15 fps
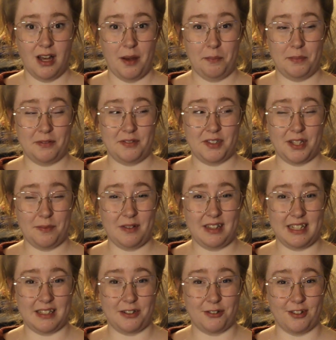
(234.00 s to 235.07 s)
But some of
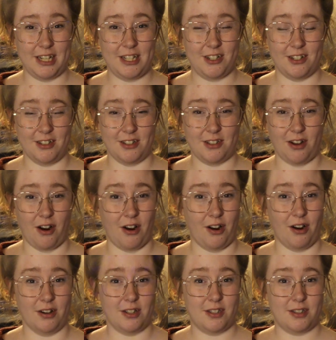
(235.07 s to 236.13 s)
these creations
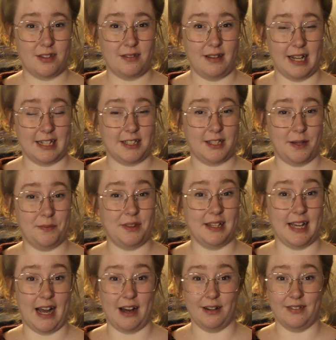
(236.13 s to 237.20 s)
are like something
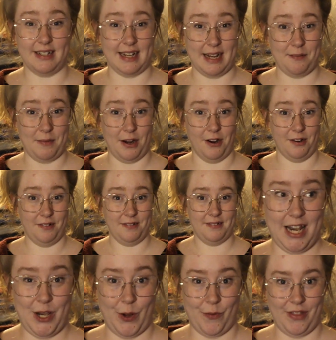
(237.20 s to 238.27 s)
out of a nightmare.
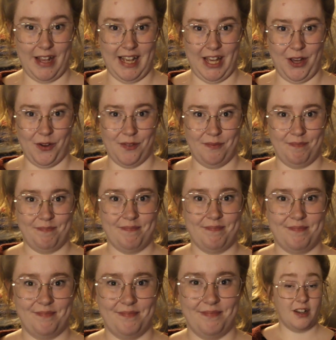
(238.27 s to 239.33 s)
No thank you.
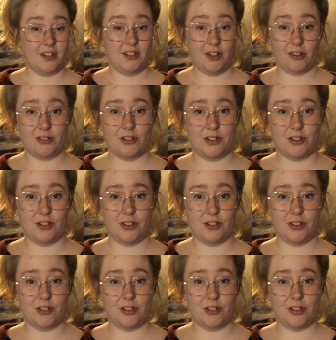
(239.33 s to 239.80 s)
Dr.